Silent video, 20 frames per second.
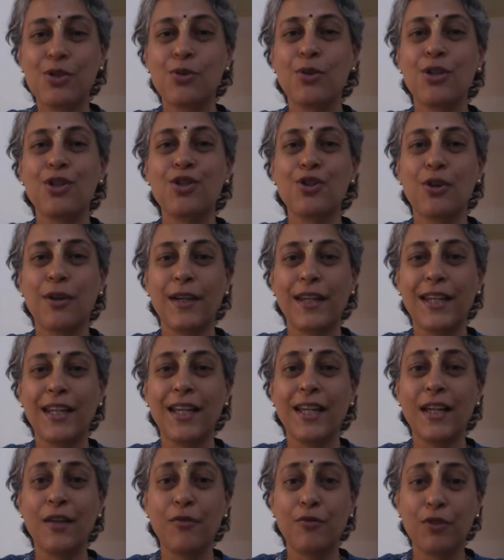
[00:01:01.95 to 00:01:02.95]
who are
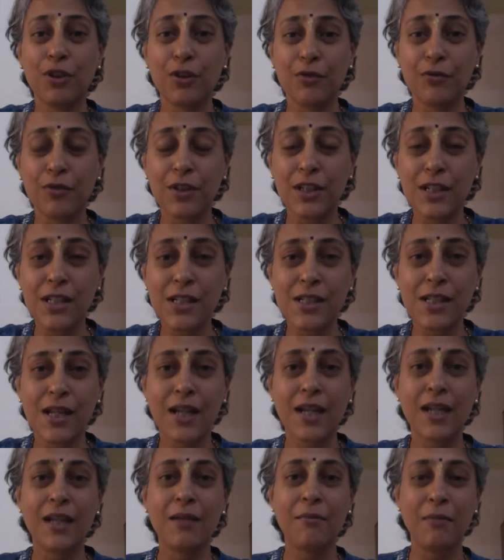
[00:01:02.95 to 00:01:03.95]
joining in for the first
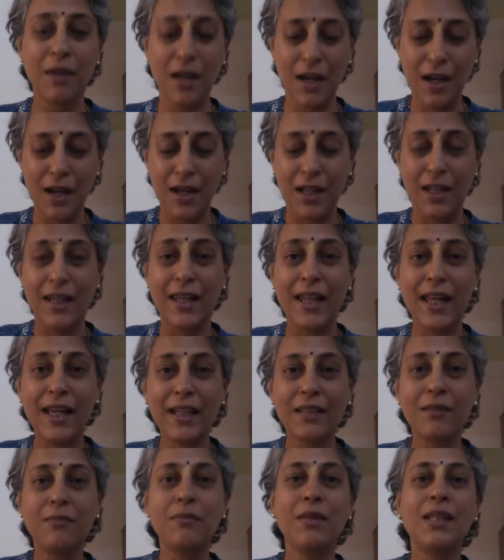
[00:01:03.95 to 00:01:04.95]
time,
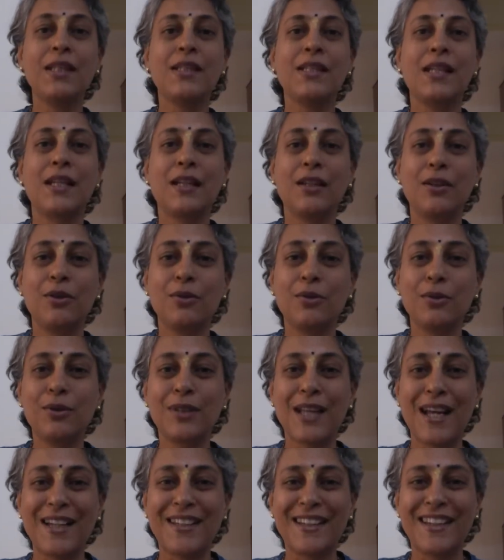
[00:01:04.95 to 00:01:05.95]
let me tell you
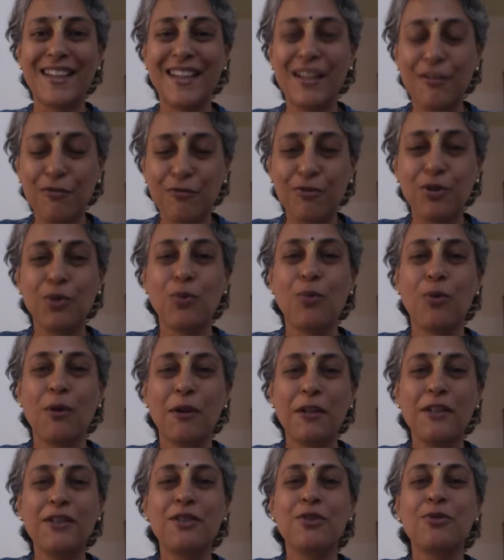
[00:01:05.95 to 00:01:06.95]
that if you
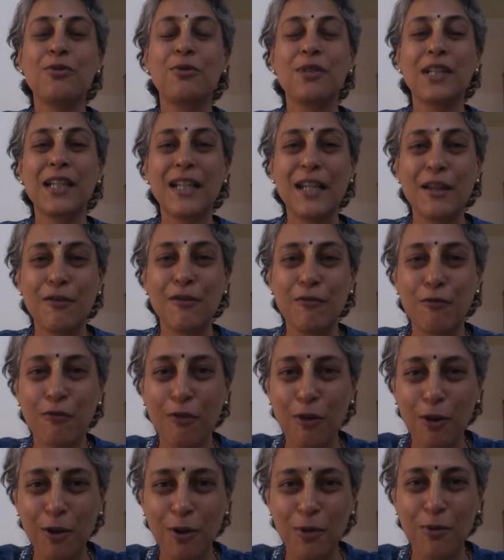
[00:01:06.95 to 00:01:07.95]
want to really
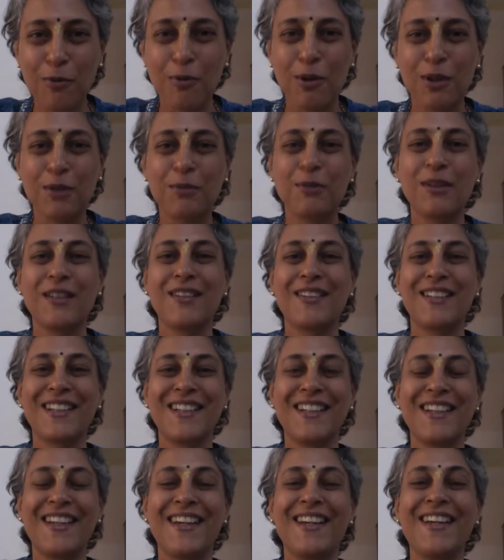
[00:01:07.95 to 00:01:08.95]
follow what we are
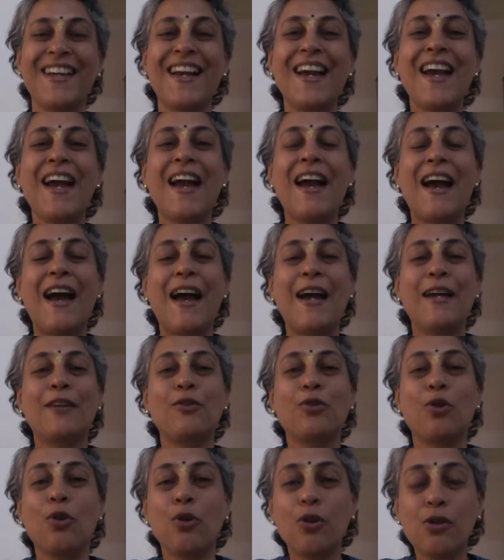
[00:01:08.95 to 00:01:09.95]
reading and
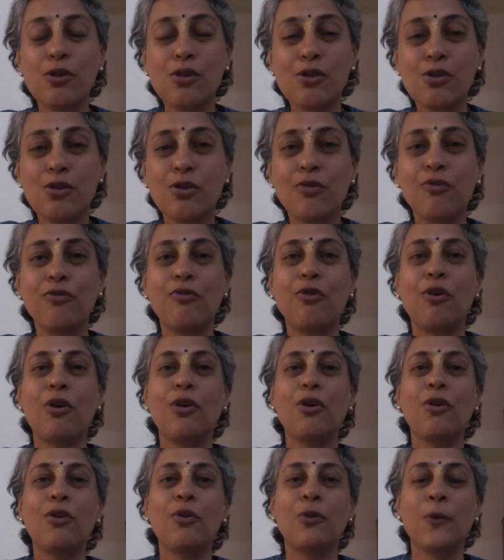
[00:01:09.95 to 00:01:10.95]
also
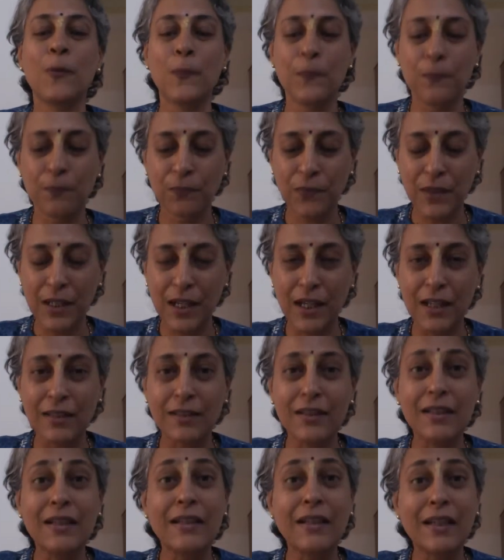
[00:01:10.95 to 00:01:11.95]
follow
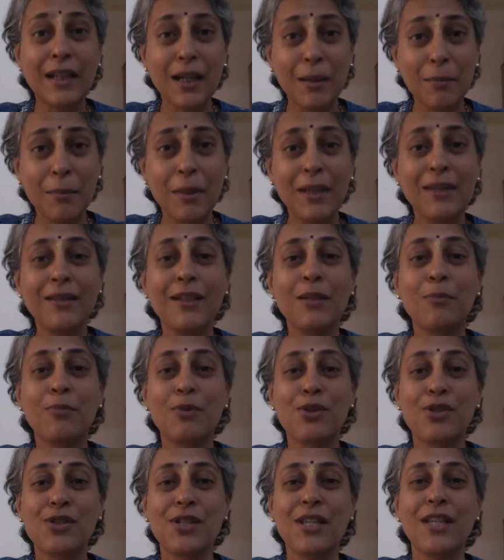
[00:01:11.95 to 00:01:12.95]
the recommended
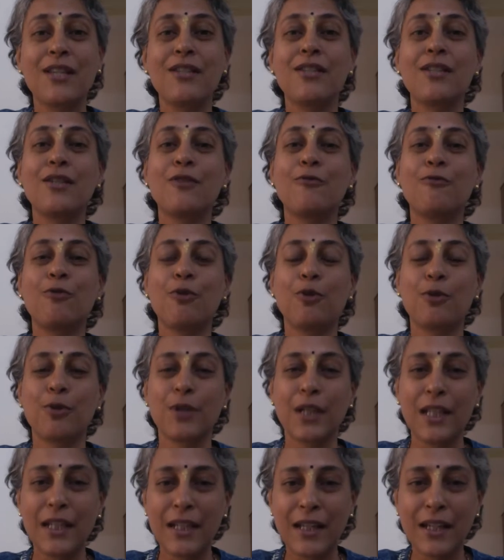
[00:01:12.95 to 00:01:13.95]
procedure for
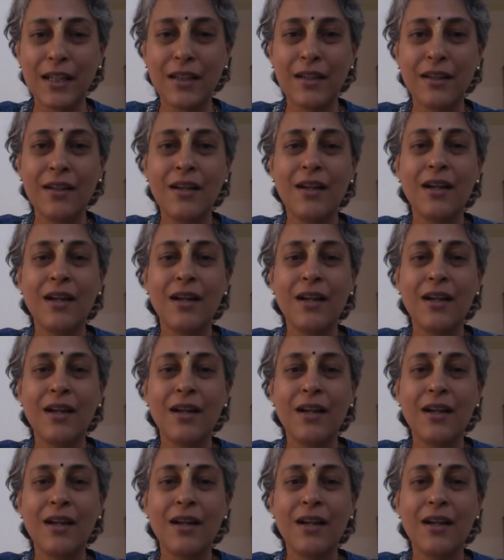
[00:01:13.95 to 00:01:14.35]
reading